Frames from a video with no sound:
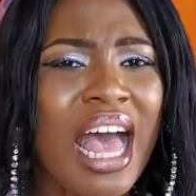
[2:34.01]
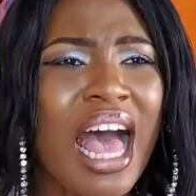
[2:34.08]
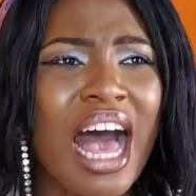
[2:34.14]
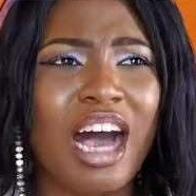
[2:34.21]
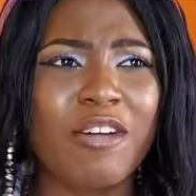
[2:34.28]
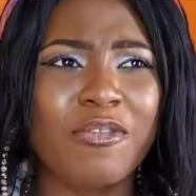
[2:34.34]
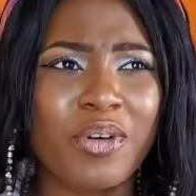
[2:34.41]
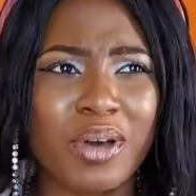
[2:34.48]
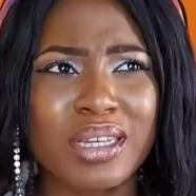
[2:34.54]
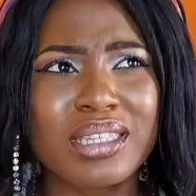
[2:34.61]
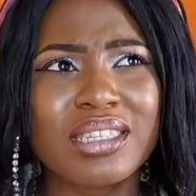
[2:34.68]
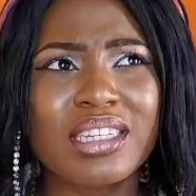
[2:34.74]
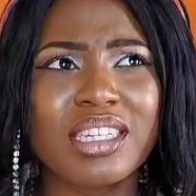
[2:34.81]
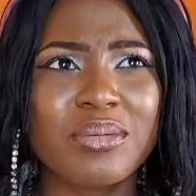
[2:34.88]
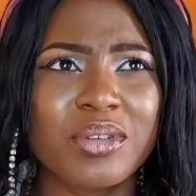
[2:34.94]
I've forgotten the
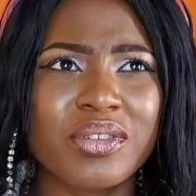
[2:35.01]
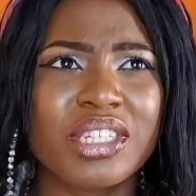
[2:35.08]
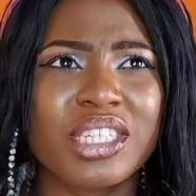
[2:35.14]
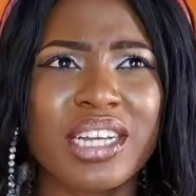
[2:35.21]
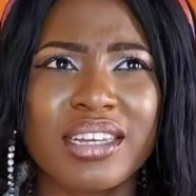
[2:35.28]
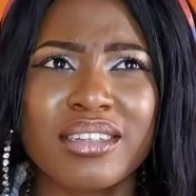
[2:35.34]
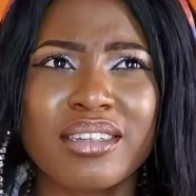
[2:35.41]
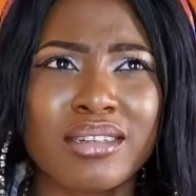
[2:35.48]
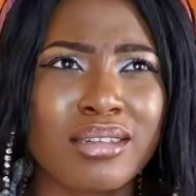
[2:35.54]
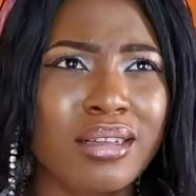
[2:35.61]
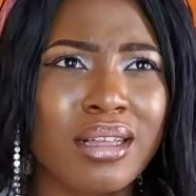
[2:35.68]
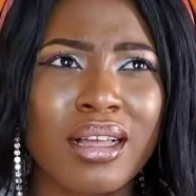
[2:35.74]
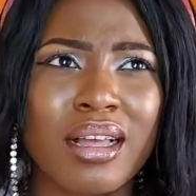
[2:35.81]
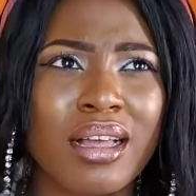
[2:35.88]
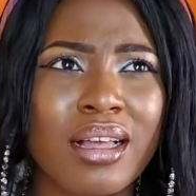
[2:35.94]
name of the channel,
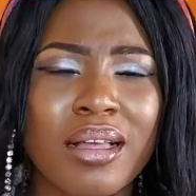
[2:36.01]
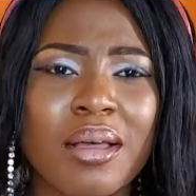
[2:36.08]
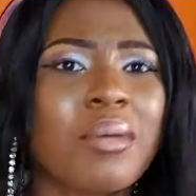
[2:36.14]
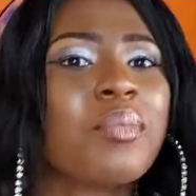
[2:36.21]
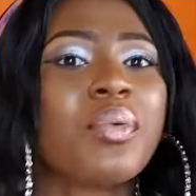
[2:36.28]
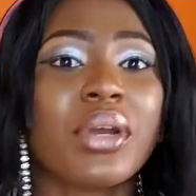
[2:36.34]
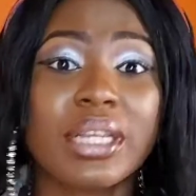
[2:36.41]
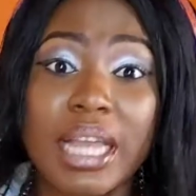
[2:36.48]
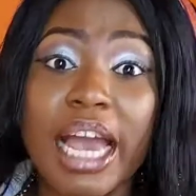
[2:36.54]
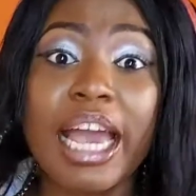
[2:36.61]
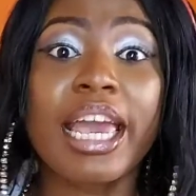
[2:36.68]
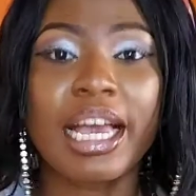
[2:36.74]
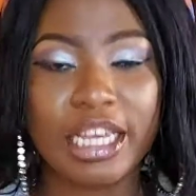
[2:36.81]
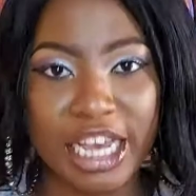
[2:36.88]
but I